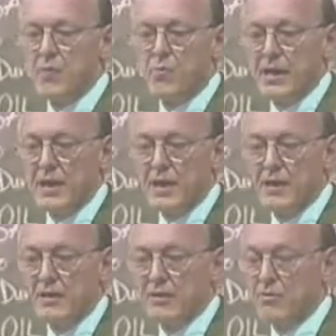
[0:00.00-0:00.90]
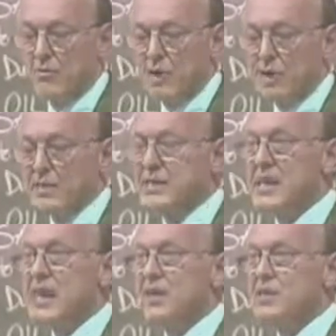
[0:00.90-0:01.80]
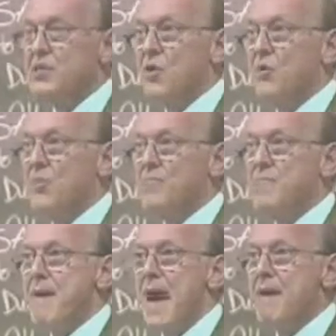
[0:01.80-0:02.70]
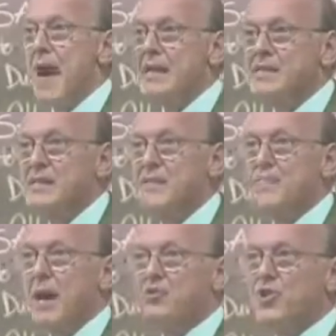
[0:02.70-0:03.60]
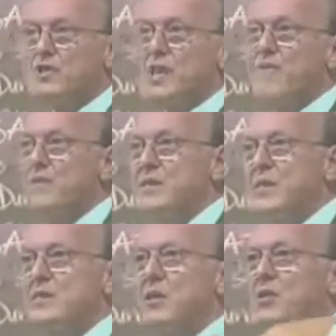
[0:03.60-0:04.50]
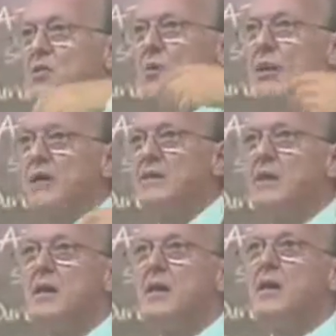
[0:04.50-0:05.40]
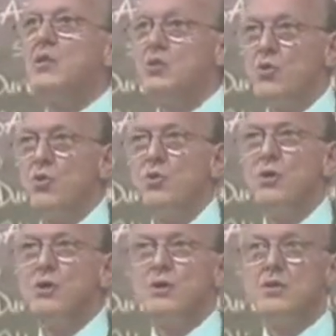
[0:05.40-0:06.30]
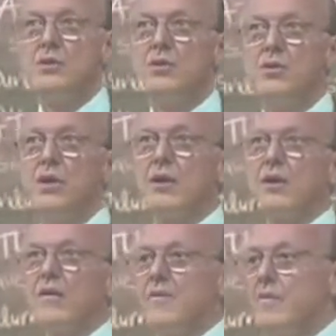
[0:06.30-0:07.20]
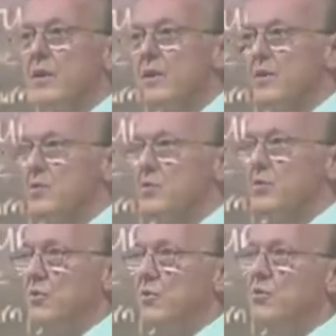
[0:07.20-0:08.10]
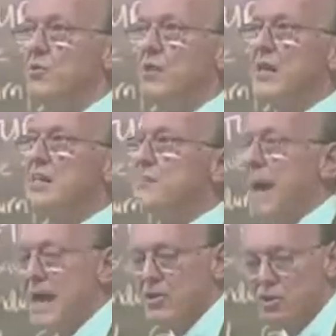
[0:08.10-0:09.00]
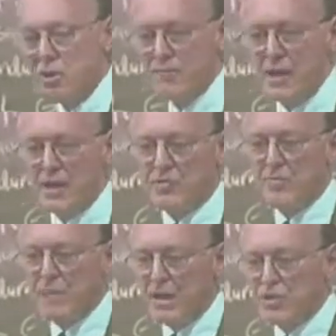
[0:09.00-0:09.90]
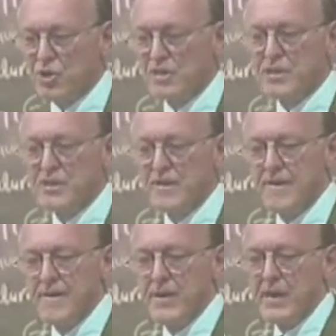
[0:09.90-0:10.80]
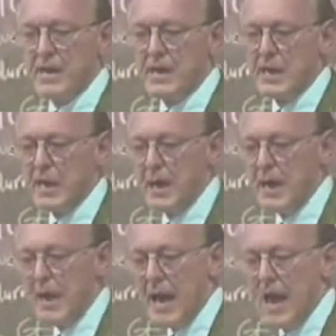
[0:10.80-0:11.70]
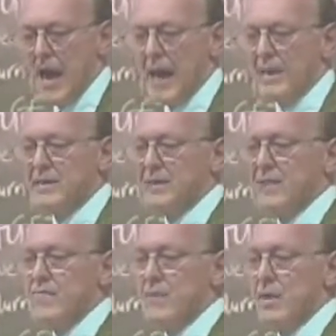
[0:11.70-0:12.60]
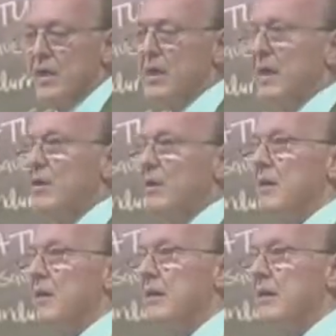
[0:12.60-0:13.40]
Uh, we, we can see also massive budget deficits accumulating due to the, uh, to, due to the expansion of military budgets. Uh, and uh,